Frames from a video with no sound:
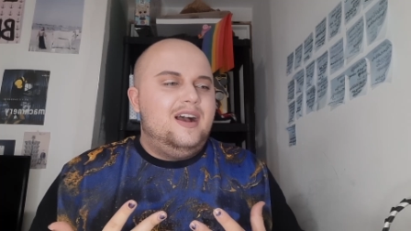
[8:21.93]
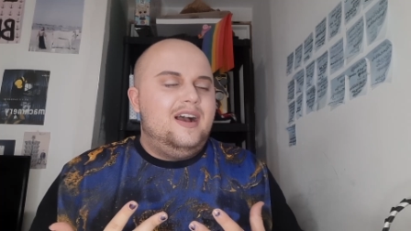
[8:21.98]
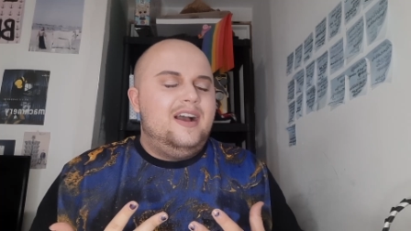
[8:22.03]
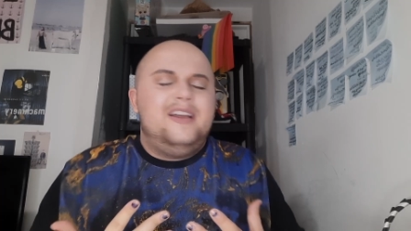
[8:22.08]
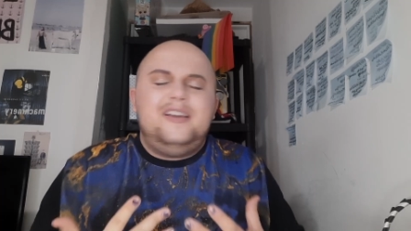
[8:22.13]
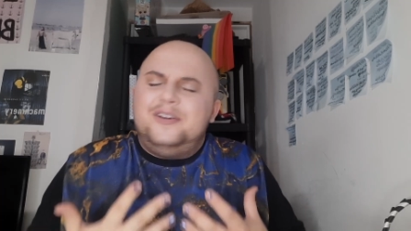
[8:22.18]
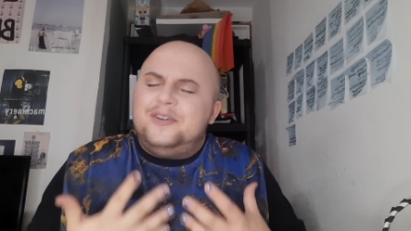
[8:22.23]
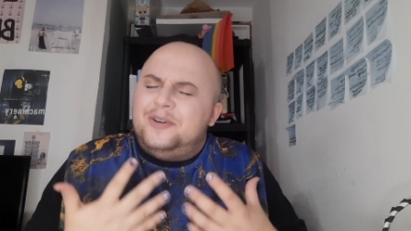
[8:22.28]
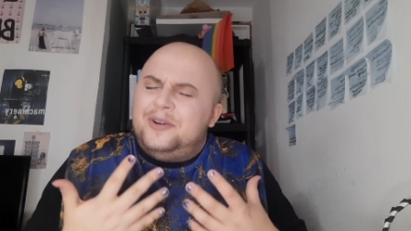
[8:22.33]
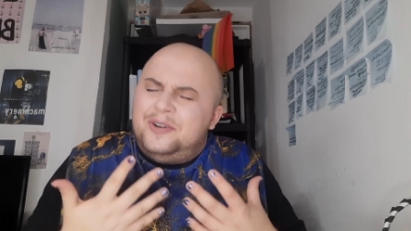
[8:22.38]

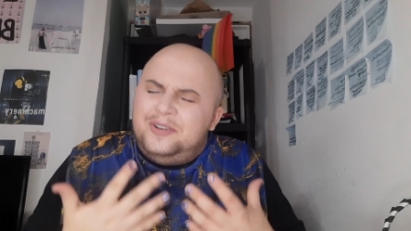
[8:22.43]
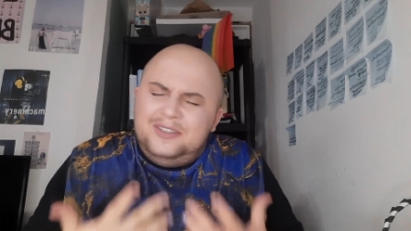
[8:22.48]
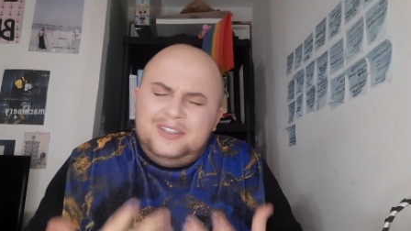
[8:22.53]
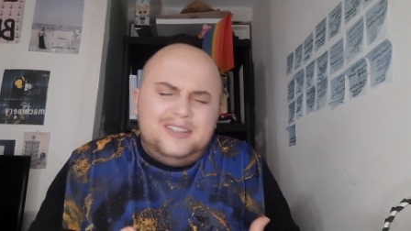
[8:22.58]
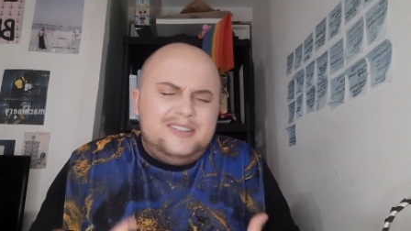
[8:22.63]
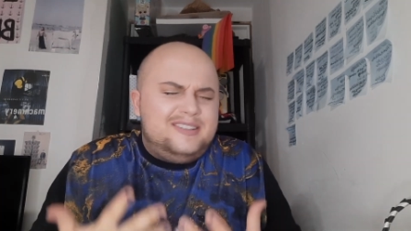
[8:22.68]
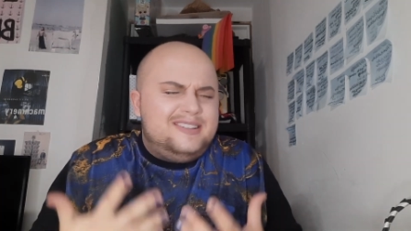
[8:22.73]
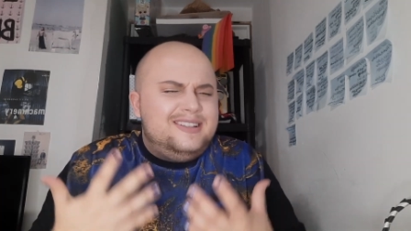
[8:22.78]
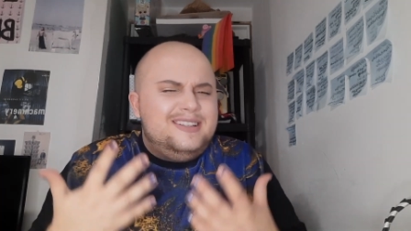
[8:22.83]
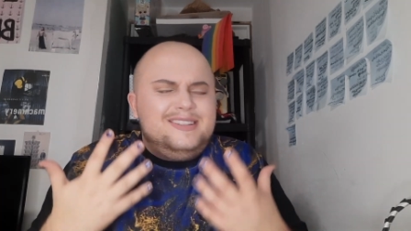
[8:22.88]
I
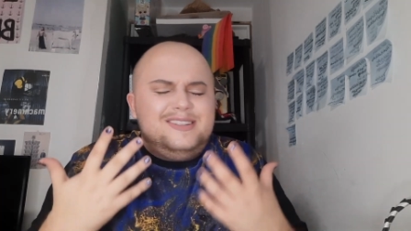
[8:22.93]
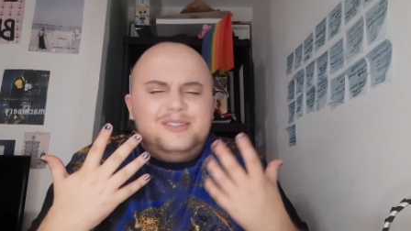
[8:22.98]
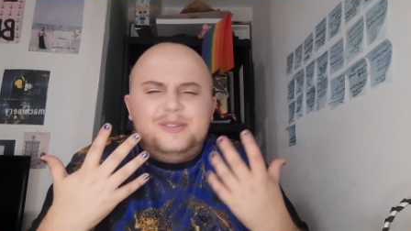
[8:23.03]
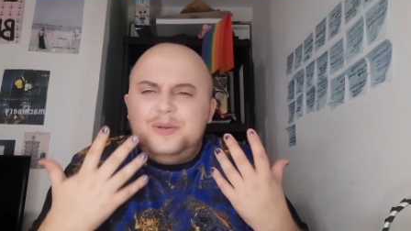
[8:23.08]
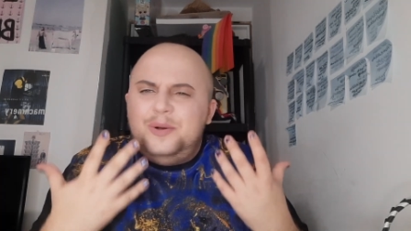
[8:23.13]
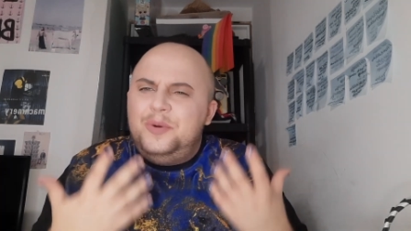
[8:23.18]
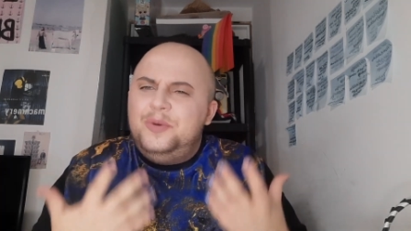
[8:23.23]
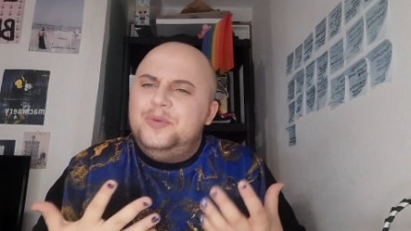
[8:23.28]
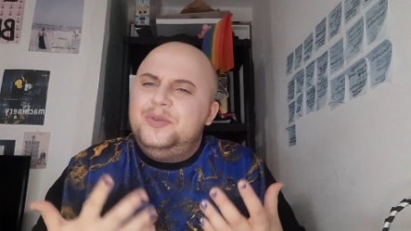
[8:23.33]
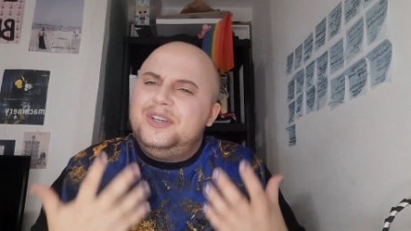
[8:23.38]
honestly
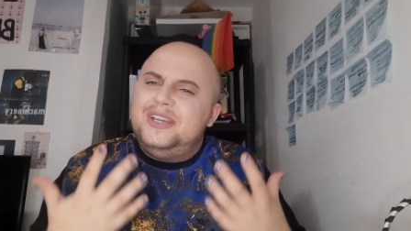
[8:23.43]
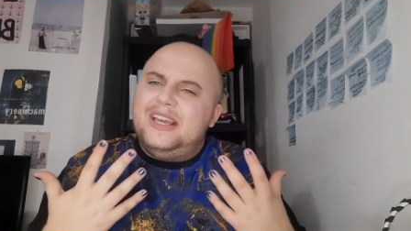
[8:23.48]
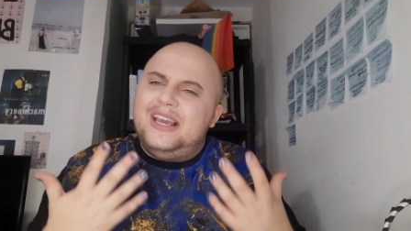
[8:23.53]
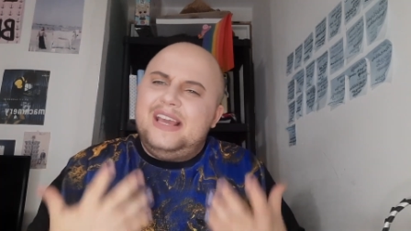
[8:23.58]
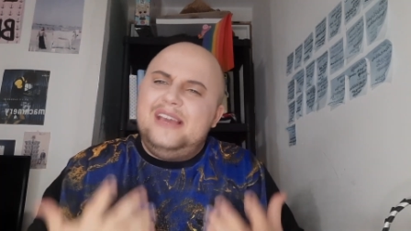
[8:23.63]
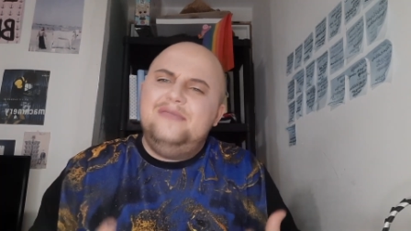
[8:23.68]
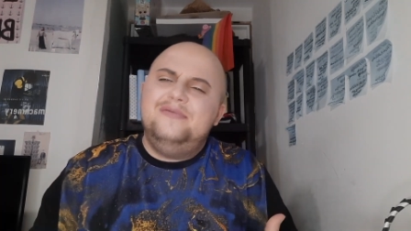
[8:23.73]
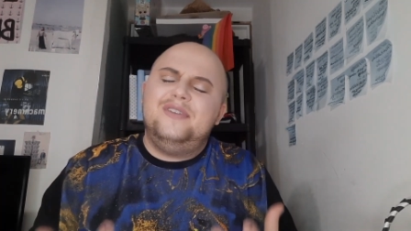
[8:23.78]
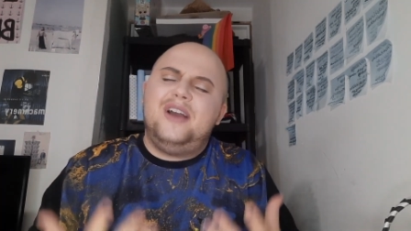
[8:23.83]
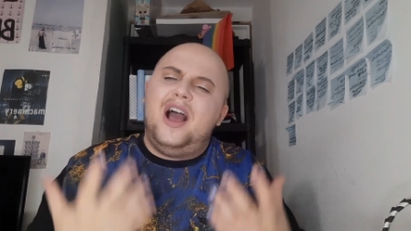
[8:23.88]
don't
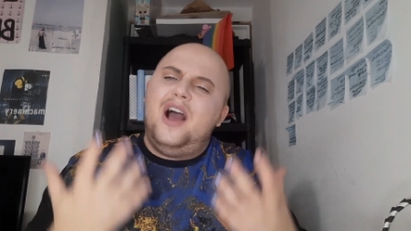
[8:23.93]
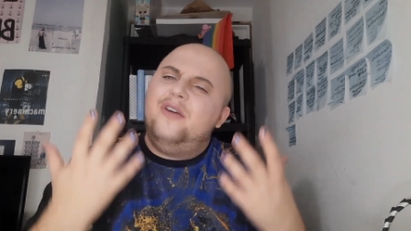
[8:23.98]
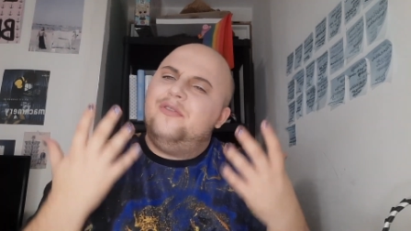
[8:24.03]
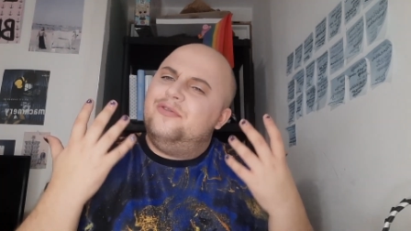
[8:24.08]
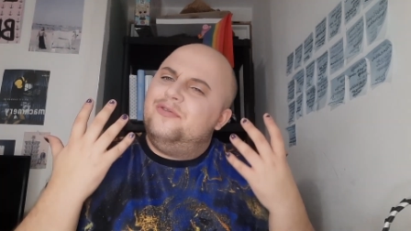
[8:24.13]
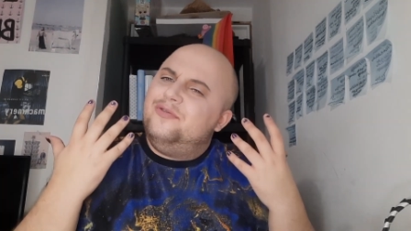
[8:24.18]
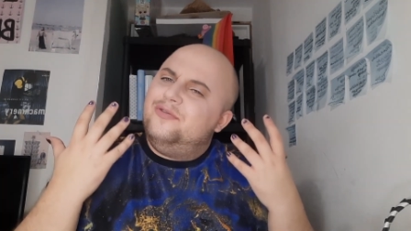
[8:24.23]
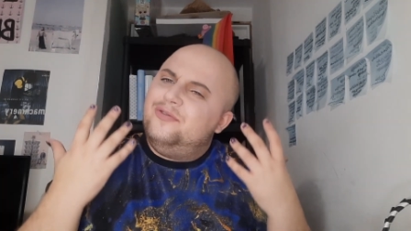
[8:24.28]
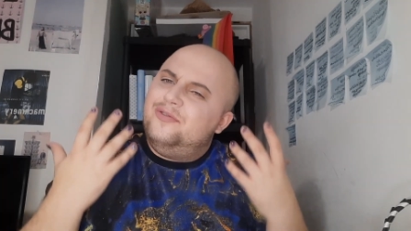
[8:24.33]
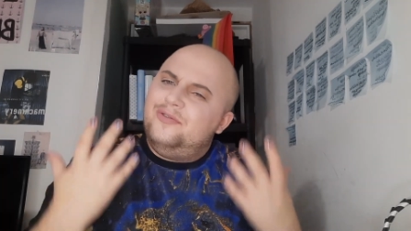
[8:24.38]
give a
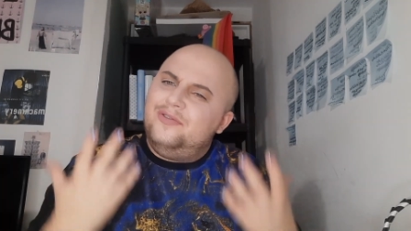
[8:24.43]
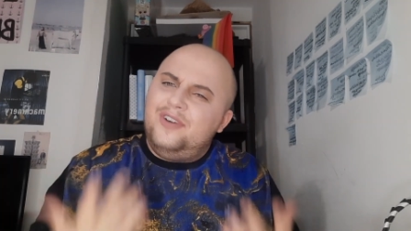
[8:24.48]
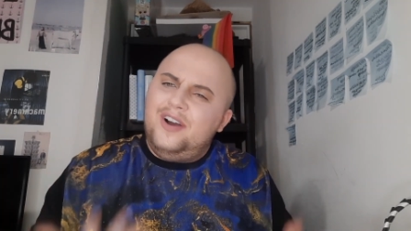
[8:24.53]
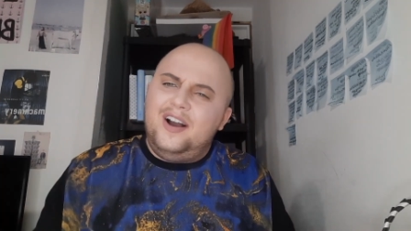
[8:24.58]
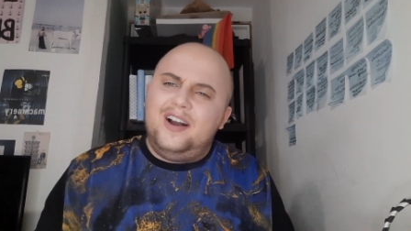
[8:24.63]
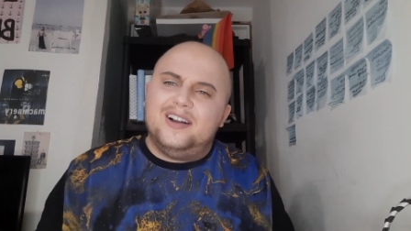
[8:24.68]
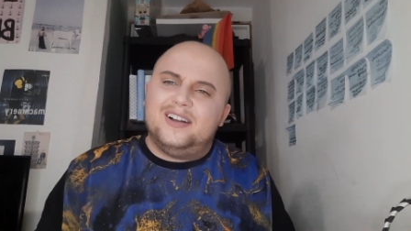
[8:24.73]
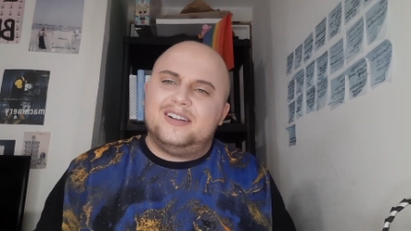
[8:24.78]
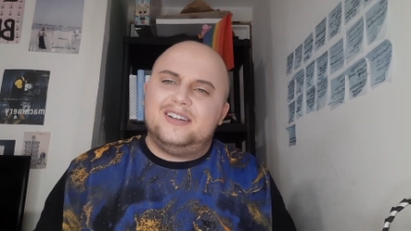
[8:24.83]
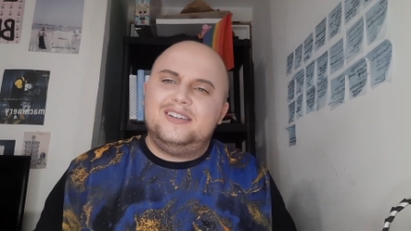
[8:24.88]

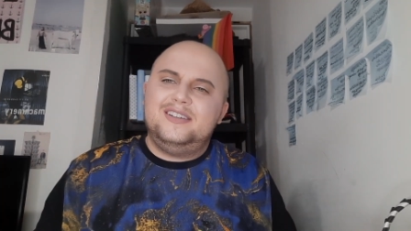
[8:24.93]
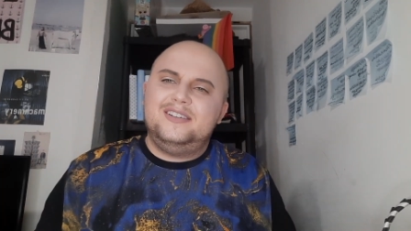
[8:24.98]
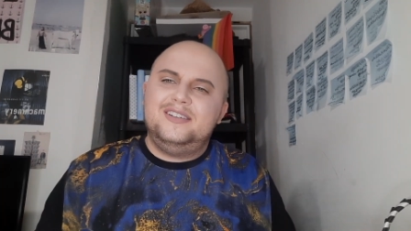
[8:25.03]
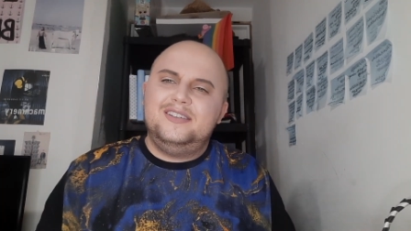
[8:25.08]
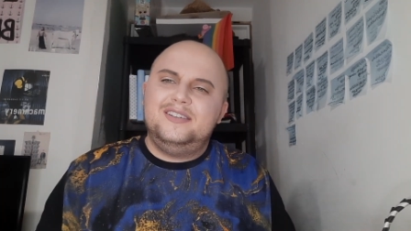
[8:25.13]
fuck.